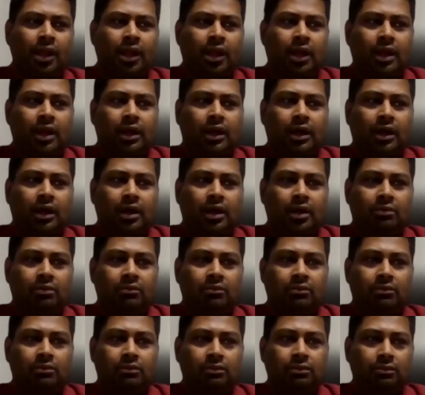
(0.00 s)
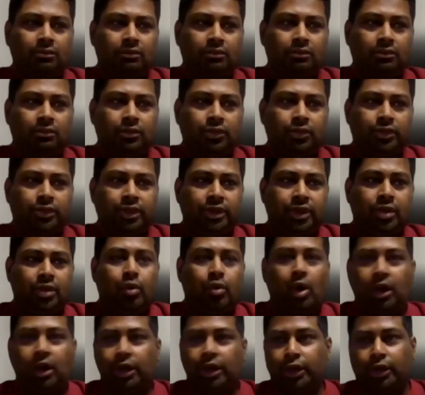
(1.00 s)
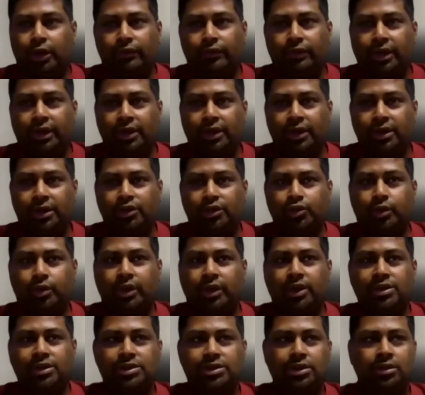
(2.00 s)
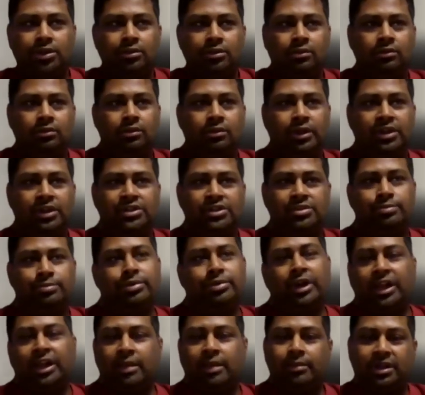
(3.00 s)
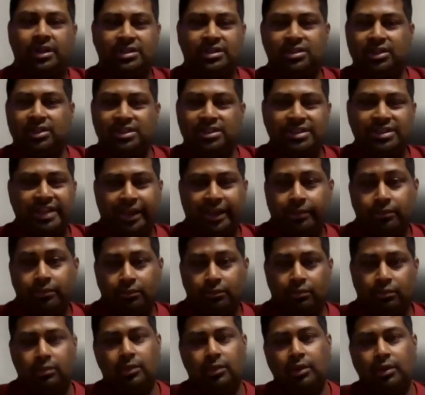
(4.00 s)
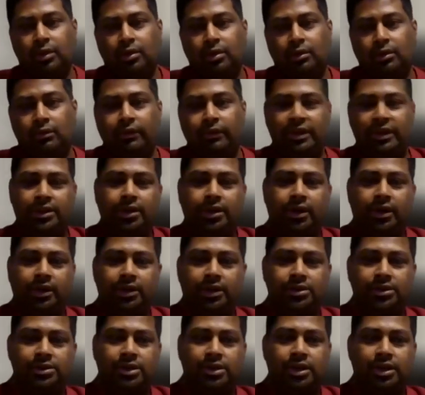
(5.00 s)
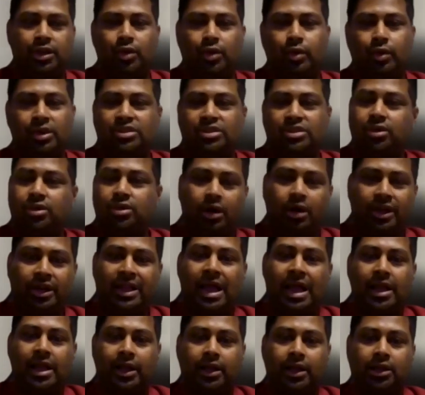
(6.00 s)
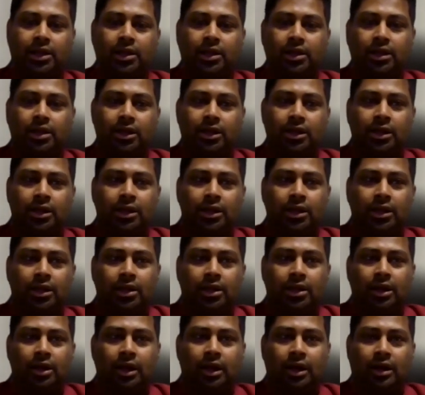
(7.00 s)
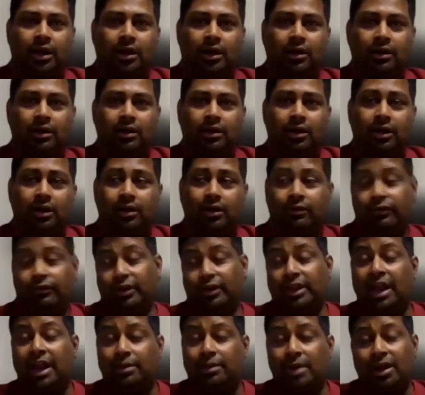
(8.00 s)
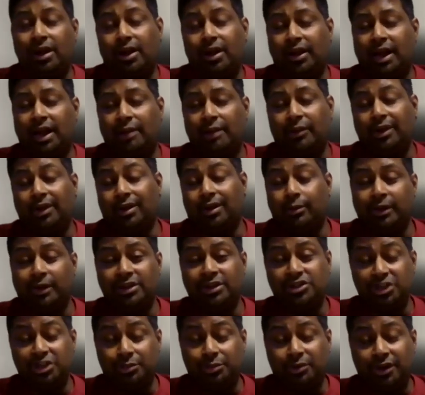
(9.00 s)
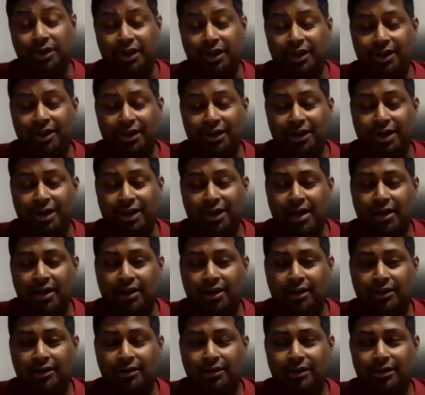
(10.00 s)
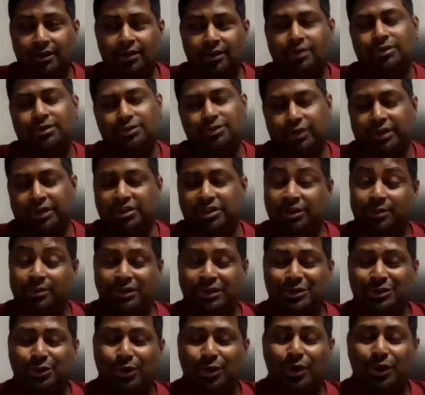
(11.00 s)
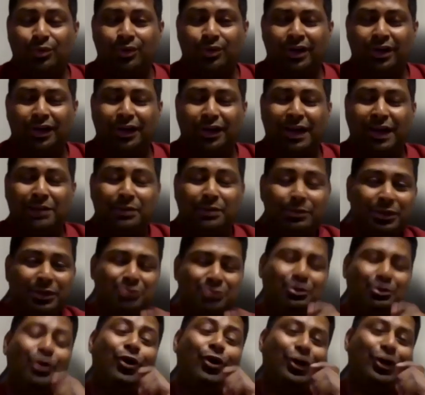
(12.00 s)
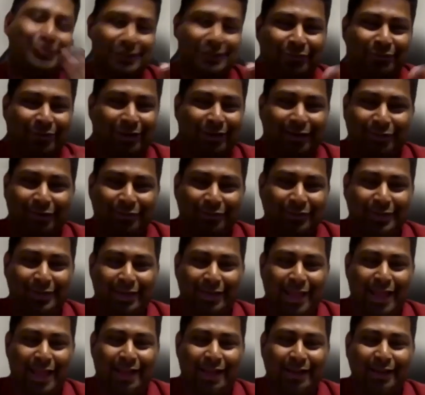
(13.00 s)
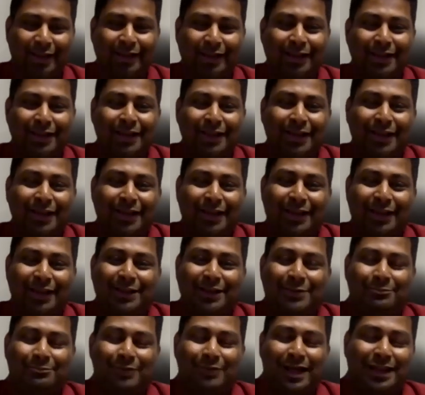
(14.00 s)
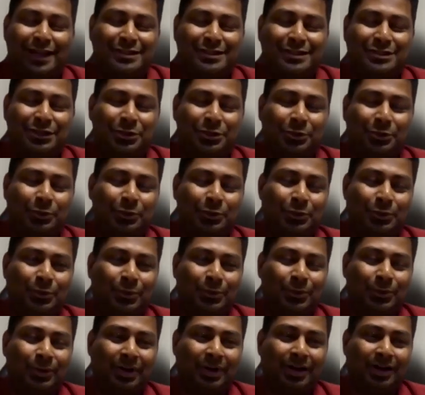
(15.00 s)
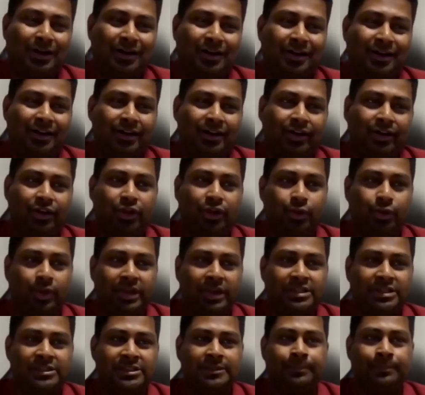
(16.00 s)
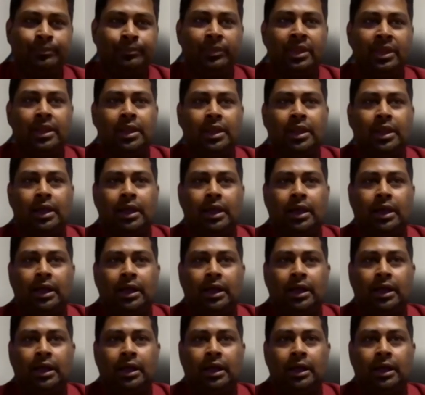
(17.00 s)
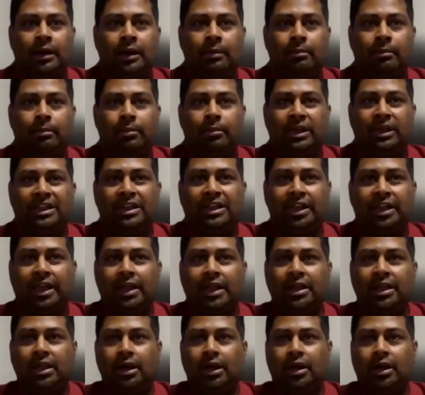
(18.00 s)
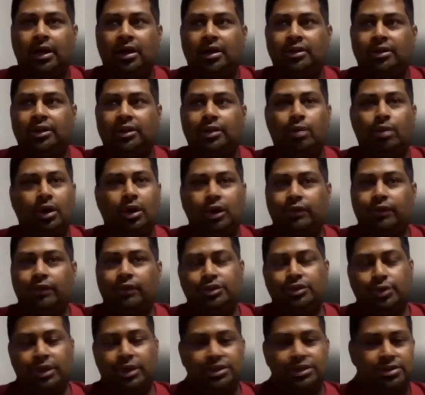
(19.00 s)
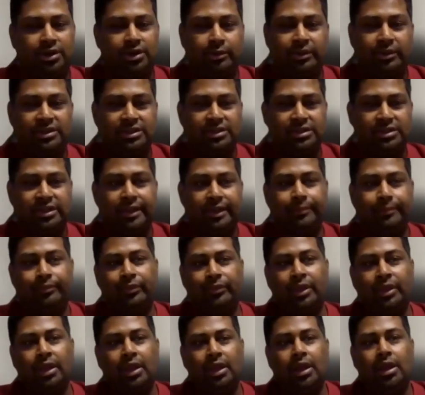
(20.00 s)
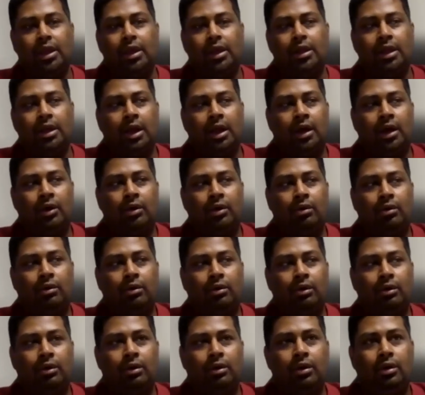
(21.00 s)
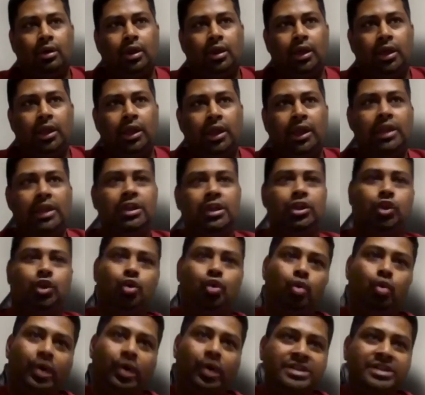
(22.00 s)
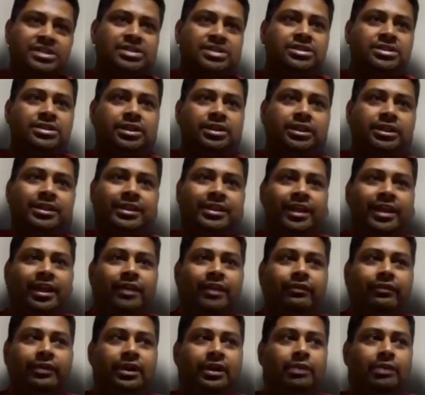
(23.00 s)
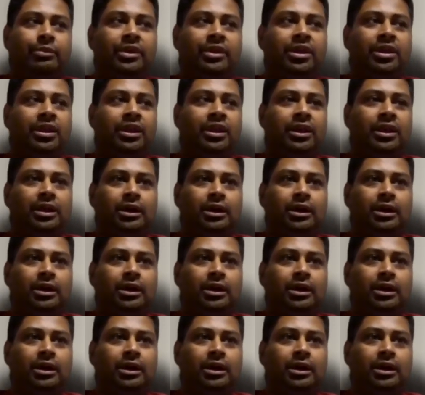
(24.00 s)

um, the quality of education is pretty much the same, whether it is in US or Canada. Uh, for that matter, it can be a little bit cheaper here in Canada. Sorry, cheaper is the wrong word. It can be much more cost effective in Canada in comparison to US. But then again, the quality of education remains the same. Now, in US, they'll be